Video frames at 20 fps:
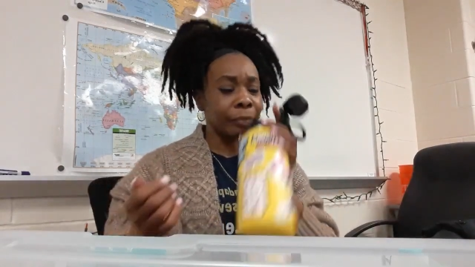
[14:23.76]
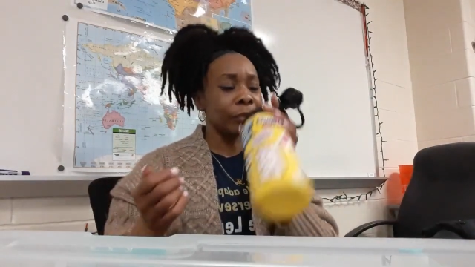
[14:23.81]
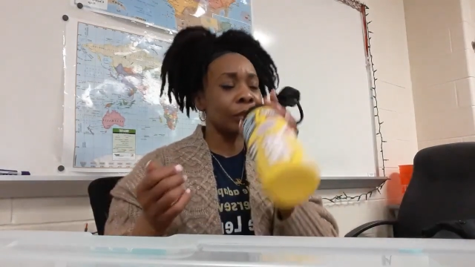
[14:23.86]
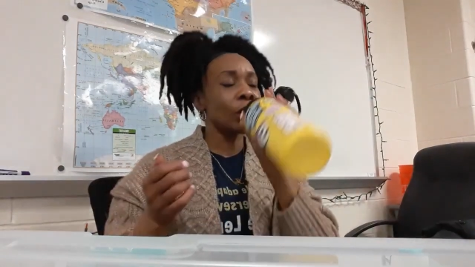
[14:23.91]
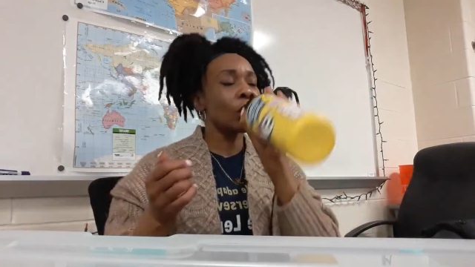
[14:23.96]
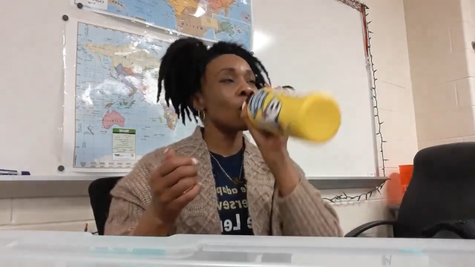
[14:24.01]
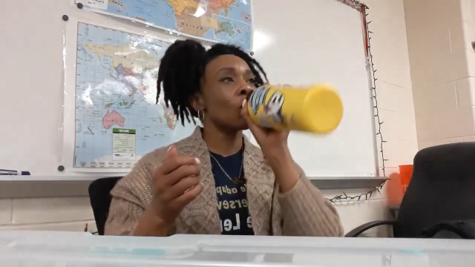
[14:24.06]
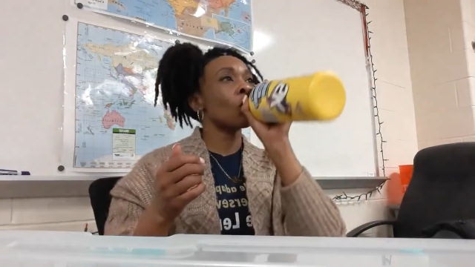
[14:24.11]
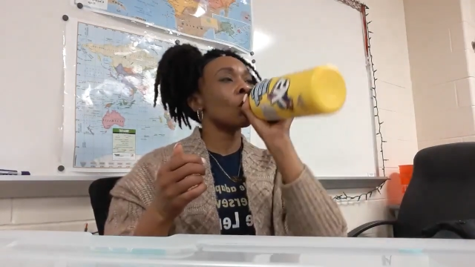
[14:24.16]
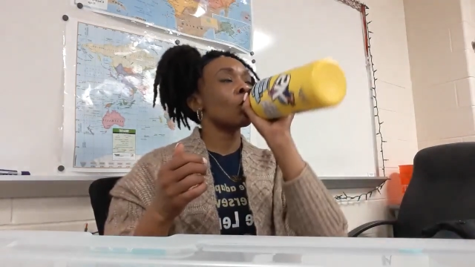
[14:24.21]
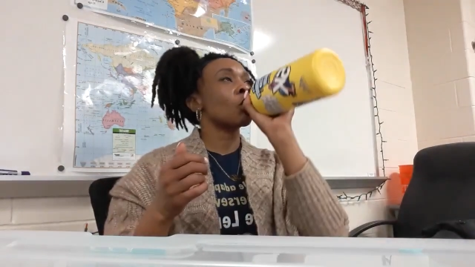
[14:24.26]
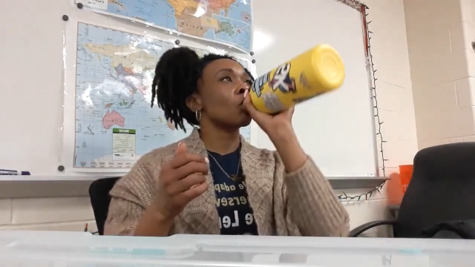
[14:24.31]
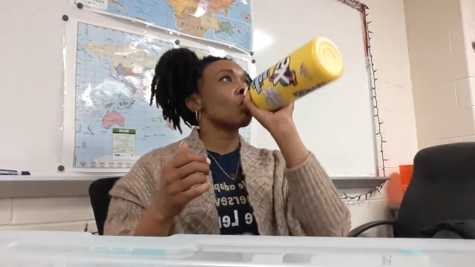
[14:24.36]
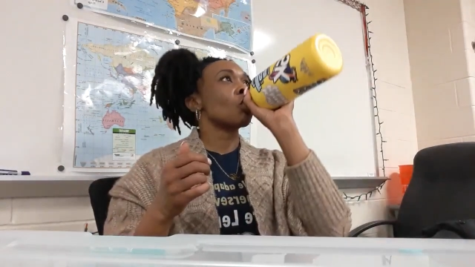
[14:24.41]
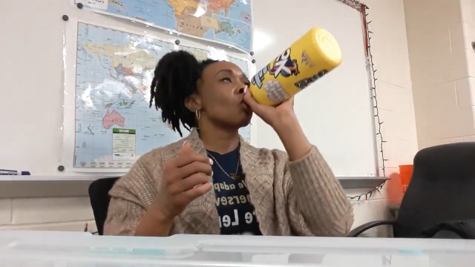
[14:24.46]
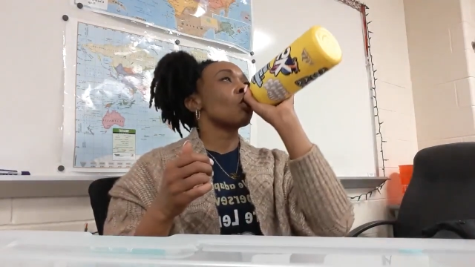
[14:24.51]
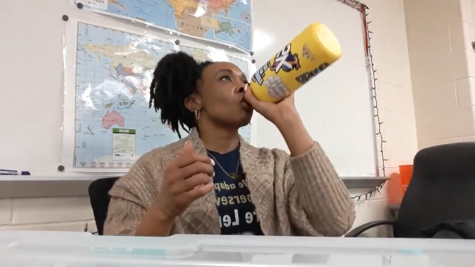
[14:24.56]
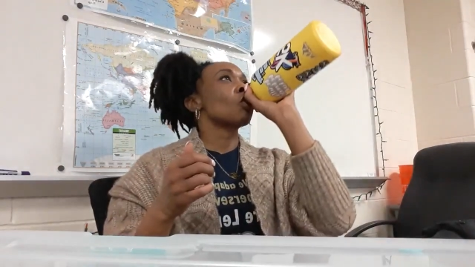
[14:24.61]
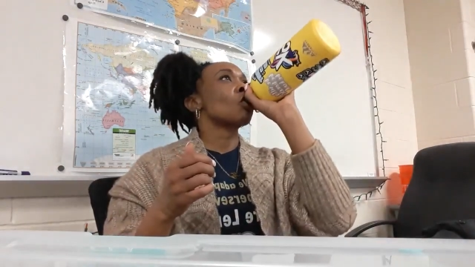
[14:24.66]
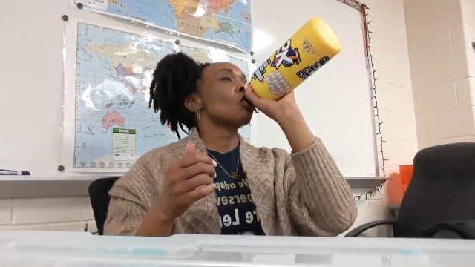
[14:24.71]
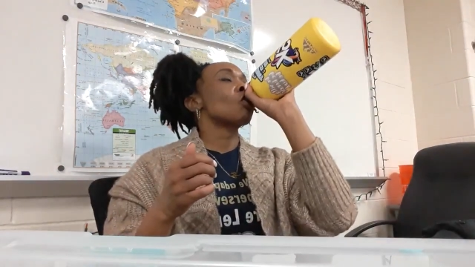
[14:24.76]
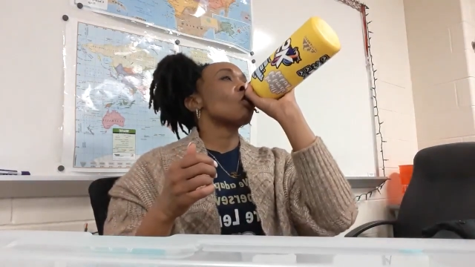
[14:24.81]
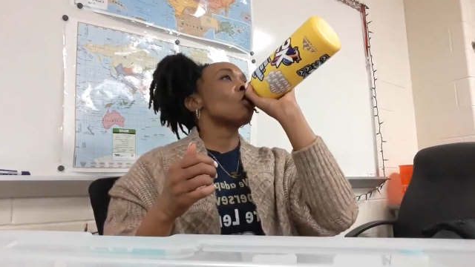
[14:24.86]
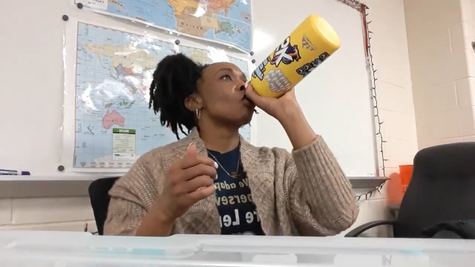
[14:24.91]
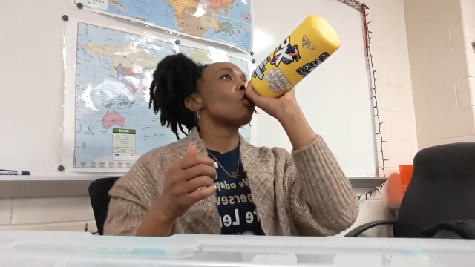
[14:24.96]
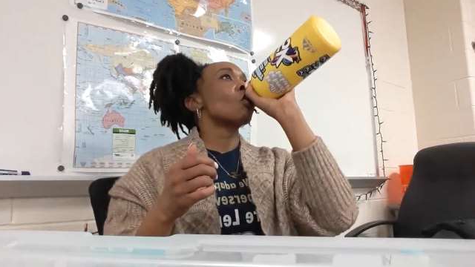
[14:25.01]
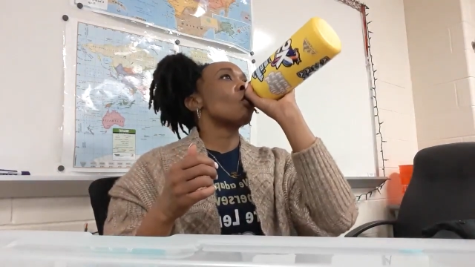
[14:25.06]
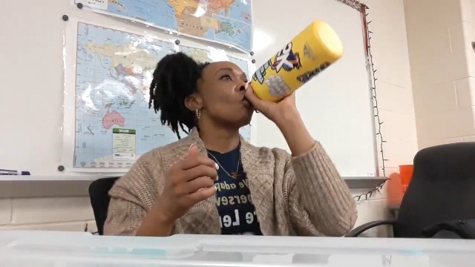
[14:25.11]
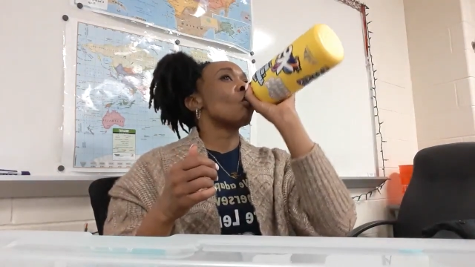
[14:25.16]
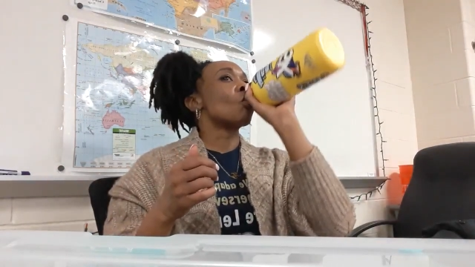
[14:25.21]

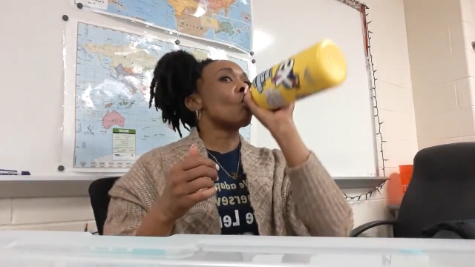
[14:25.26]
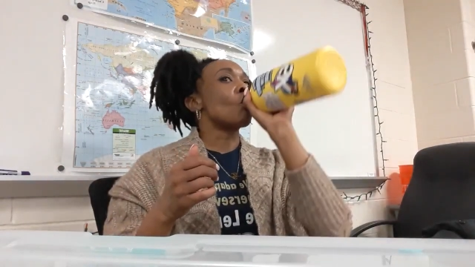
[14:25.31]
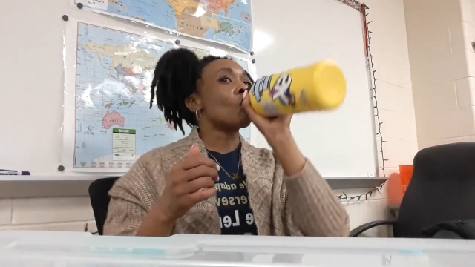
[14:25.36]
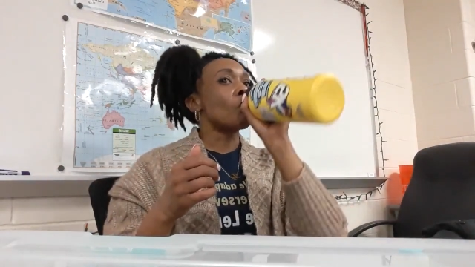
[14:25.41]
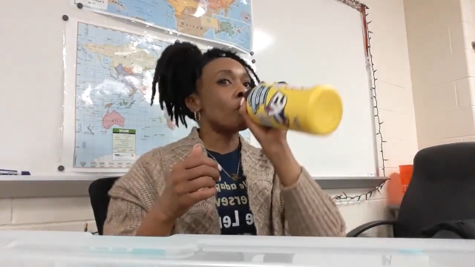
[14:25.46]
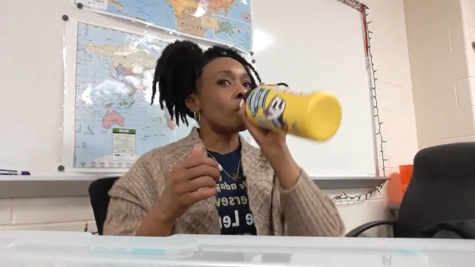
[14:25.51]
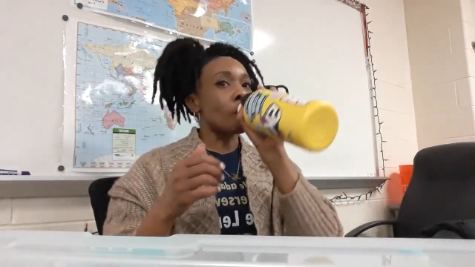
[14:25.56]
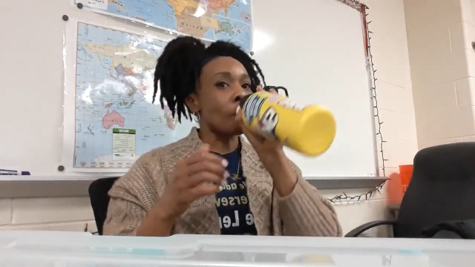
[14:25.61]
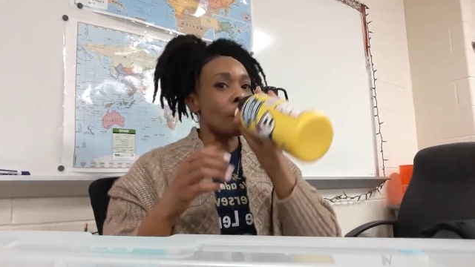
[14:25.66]
(no one is talking)